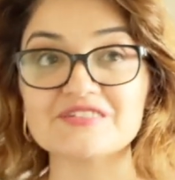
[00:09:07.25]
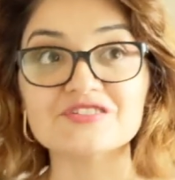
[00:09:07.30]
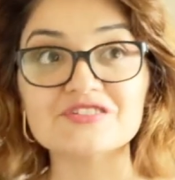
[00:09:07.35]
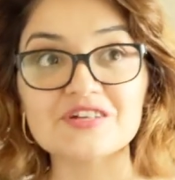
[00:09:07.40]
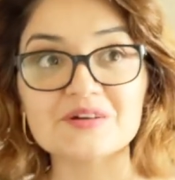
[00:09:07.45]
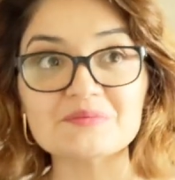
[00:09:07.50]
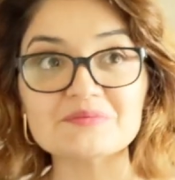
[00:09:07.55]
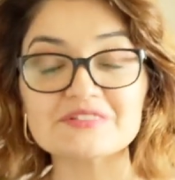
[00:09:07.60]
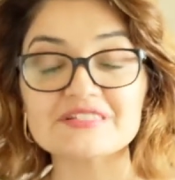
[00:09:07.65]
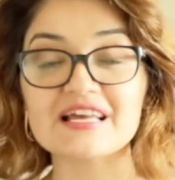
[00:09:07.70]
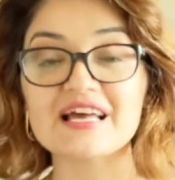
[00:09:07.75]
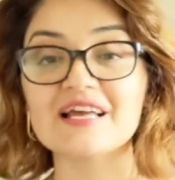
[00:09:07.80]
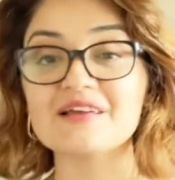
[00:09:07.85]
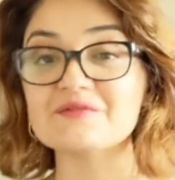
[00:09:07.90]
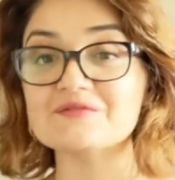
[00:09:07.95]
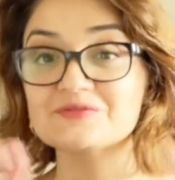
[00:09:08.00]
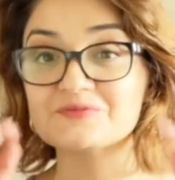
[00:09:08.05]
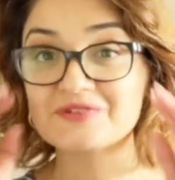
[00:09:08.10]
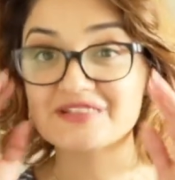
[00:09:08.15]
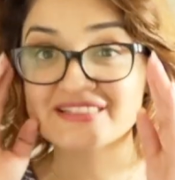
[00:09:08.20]

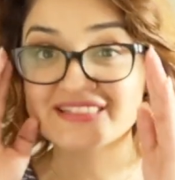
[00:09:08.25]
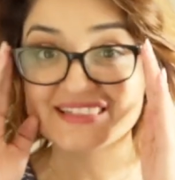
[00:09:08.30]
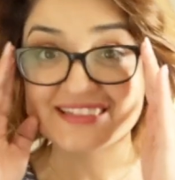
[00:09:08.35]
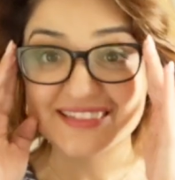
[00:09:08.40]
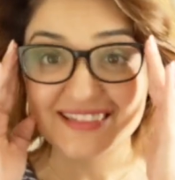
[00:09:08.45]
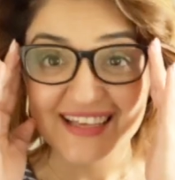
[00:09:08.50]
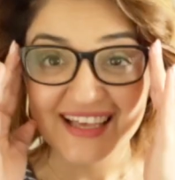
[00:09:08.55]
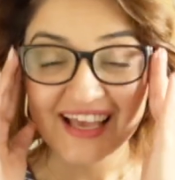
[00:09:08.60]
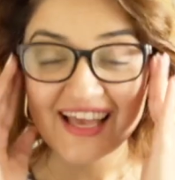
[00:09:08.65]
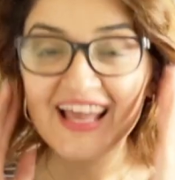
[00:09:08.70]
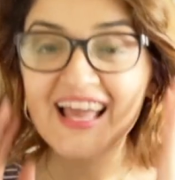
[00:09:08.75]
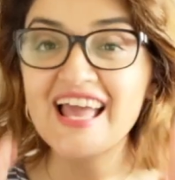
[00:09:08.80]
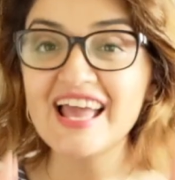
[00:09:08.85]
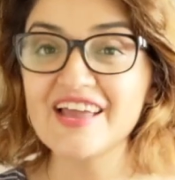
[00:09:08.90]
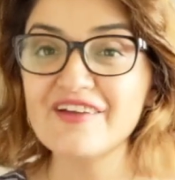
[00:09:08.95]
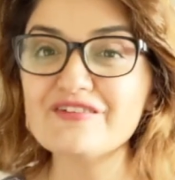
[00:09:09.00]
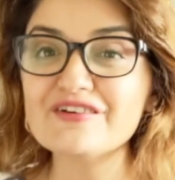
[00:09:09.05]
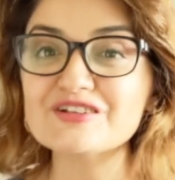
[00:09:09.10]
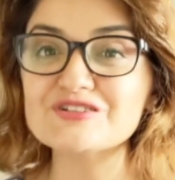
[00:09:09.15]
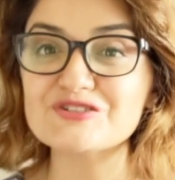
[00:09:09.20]
Sometimes was
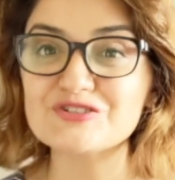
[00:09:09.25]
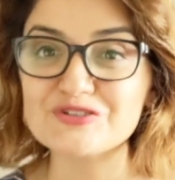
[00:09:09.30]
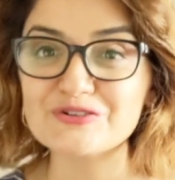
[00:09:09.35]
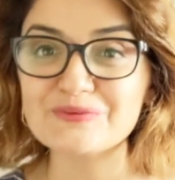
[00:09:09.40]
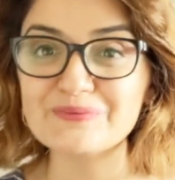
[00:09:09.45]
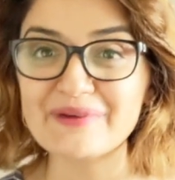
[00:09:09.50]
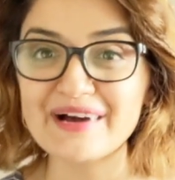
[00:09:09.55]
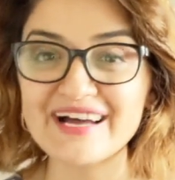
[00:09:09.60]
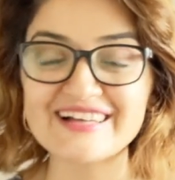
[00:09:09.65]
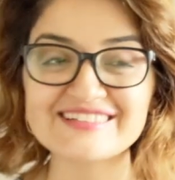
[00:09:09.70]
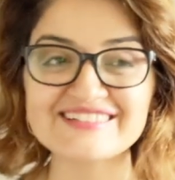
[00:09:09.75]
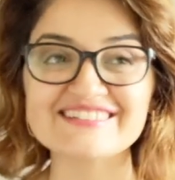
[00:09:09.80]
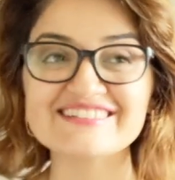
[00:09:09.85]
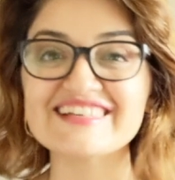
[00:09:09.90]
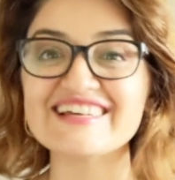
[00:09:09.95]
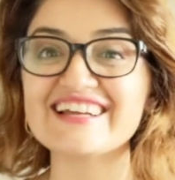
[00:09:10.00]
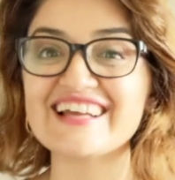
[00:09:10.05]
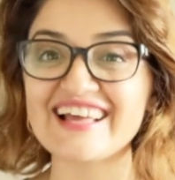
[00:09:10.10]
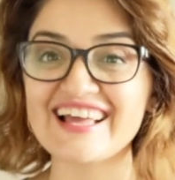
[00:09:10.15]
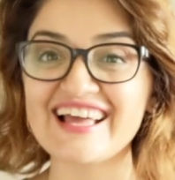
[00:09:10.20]
even too much
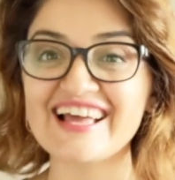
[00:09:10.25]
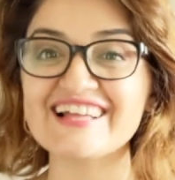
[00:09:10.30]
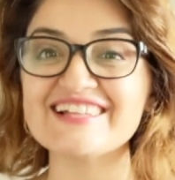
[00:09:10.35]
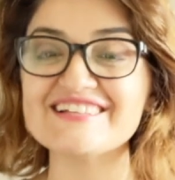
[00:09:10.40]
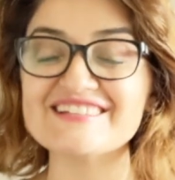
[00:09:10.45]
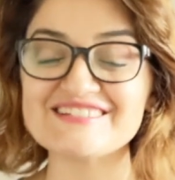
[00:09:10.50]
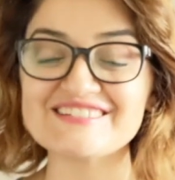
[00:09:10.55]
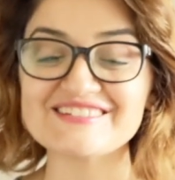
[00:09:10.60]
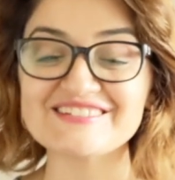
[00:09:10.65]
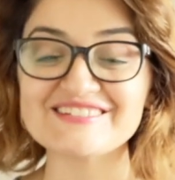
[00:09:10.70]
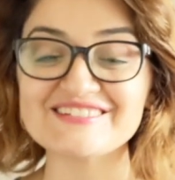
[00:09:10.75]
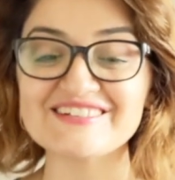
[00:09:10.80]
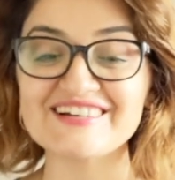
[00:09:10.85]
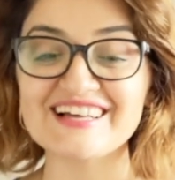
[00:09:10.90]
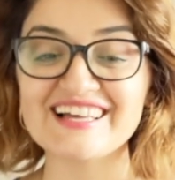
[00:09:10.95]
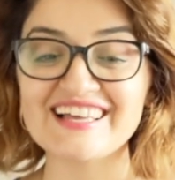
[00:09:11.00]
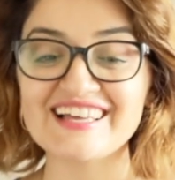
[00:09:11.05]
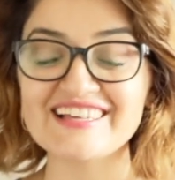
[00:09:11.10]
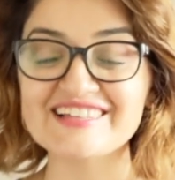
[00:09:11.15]
that I had to